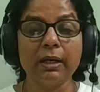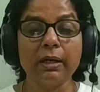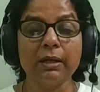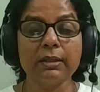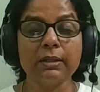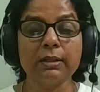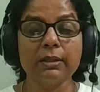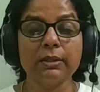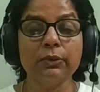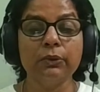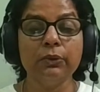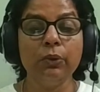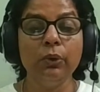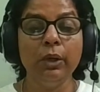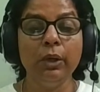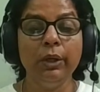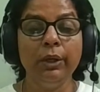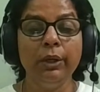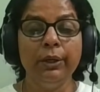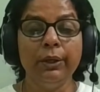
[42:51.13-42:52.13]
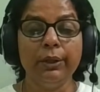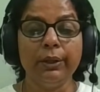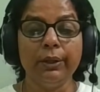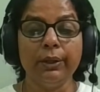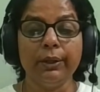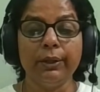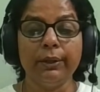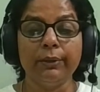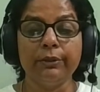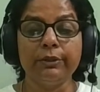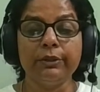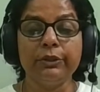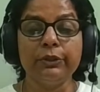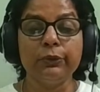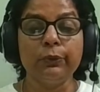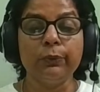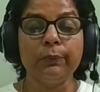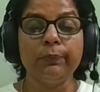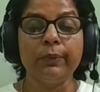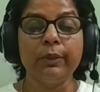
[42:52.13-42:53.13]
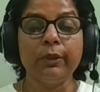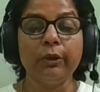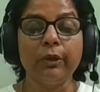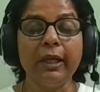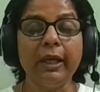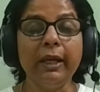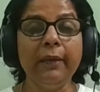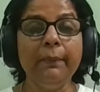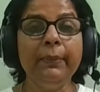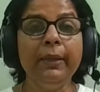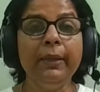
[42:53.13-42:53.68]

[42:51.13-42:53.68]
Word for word: us to uh, do okay